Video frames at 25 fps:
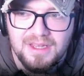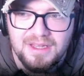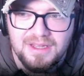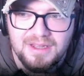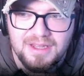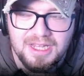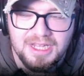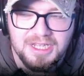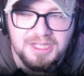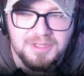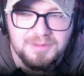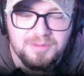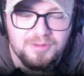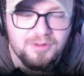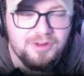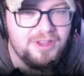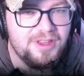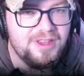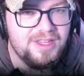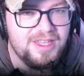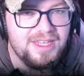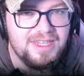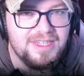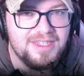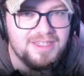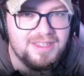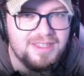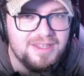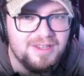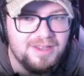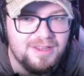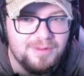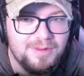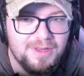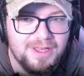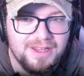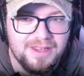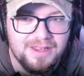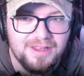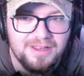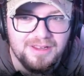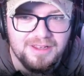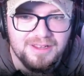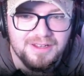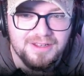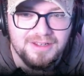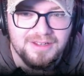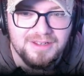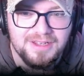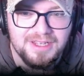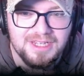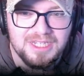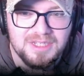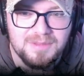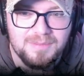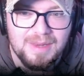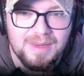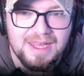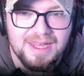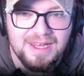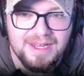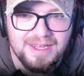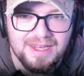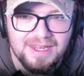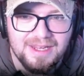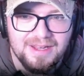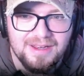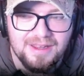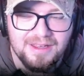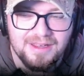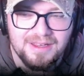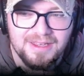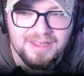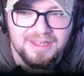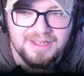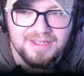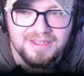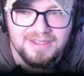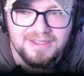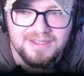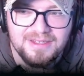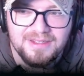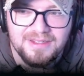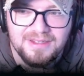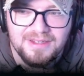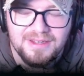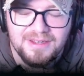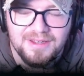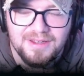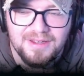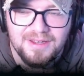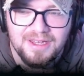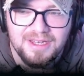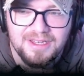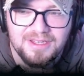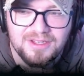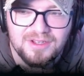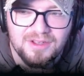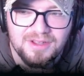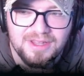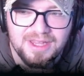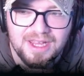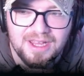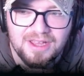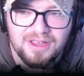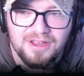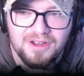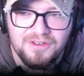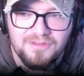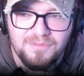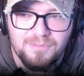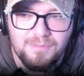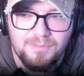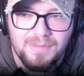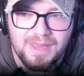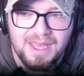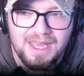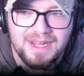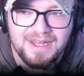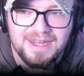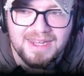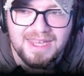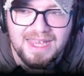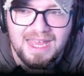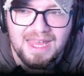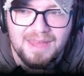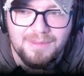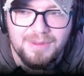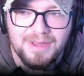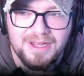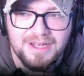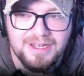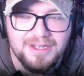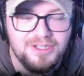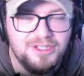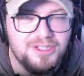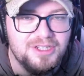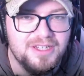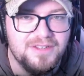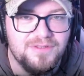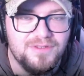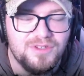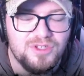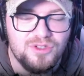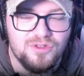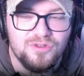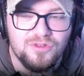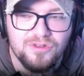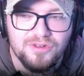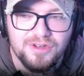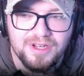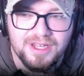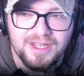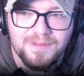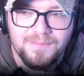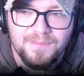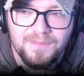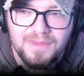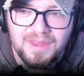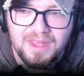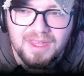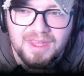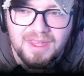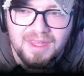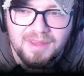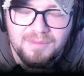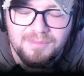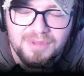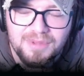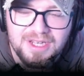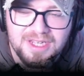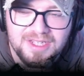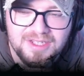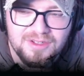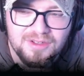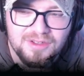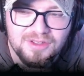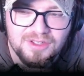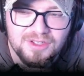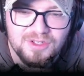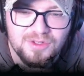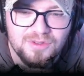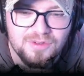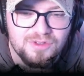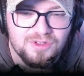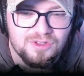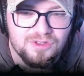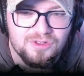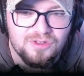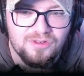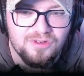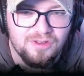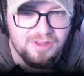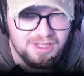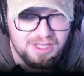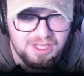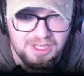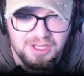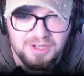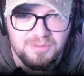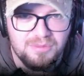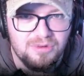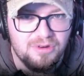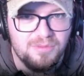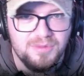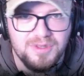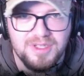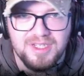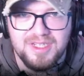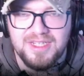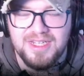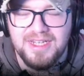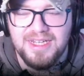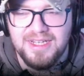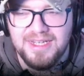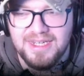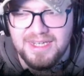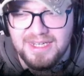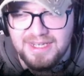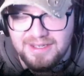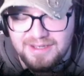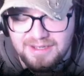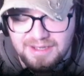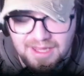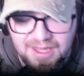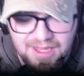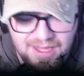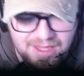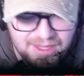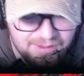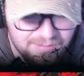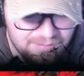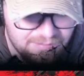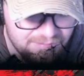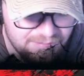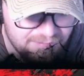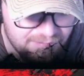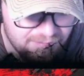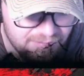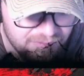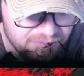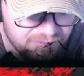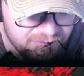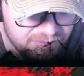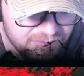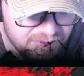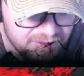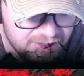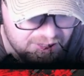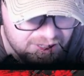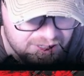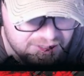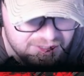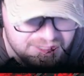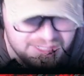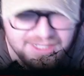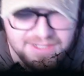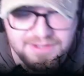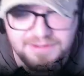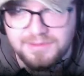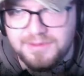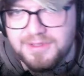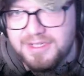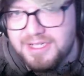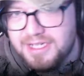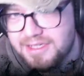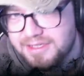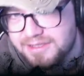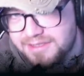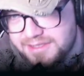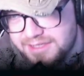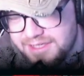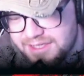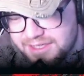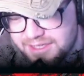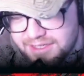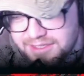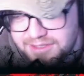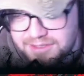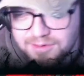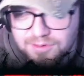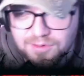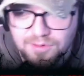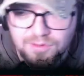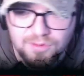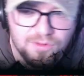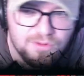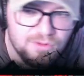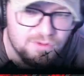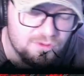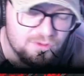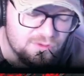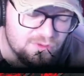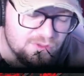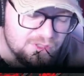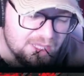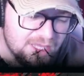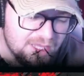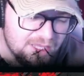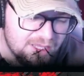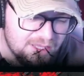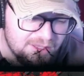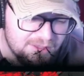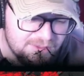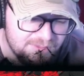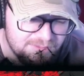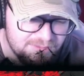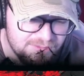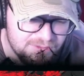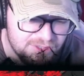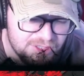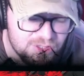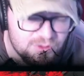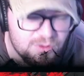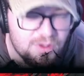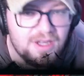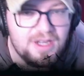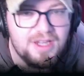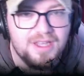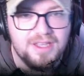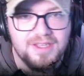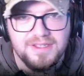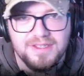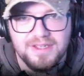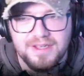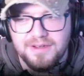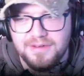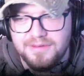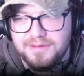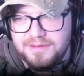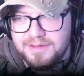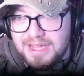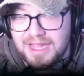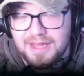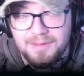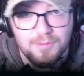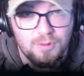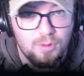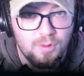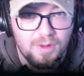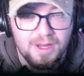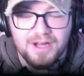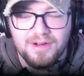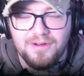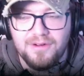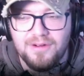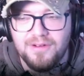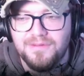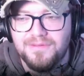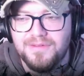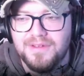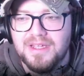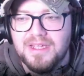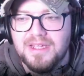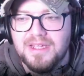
That's probably the easiest way that I can explain it. Like, it's got that kind of madcap energy of story, but it's not the sort of story that you'd have probably seen in Tales from the Dark Side or The Twilight Zone that I'm aware of.